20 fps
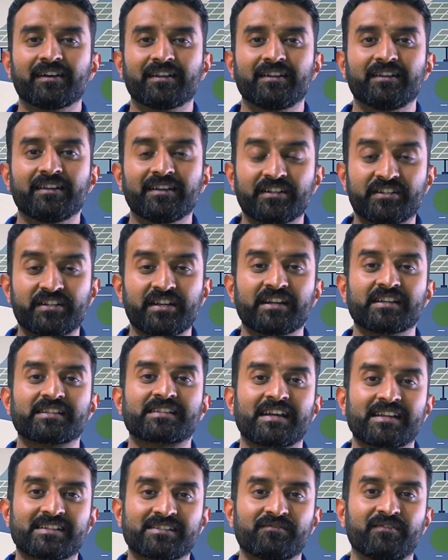Licious
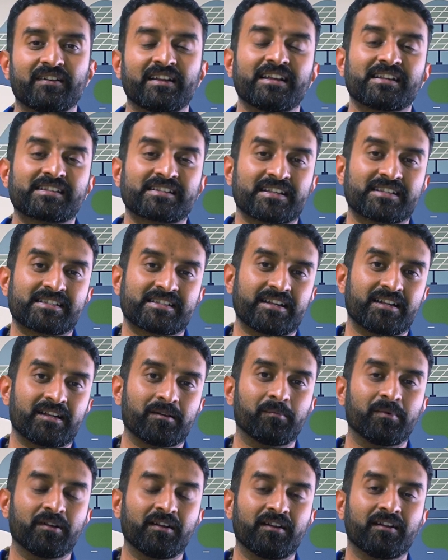as a very
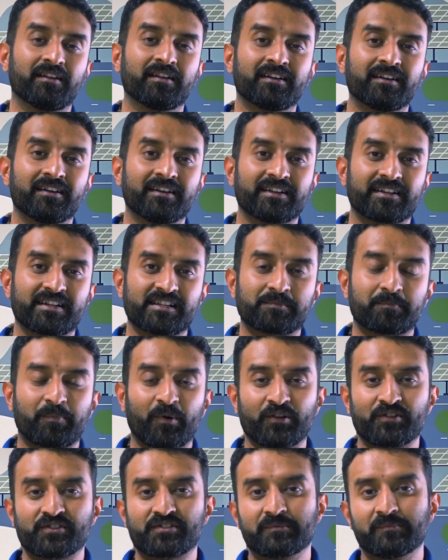sustainable,
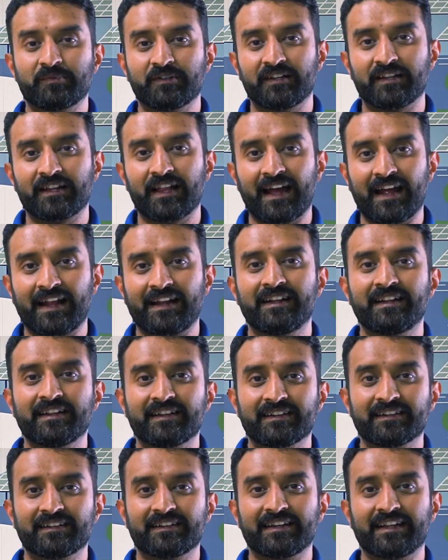responsible and
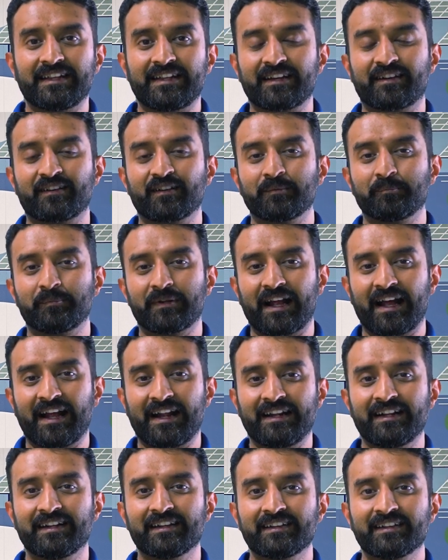ethical
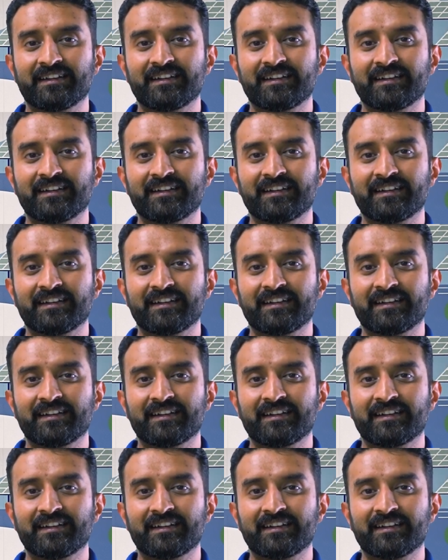brand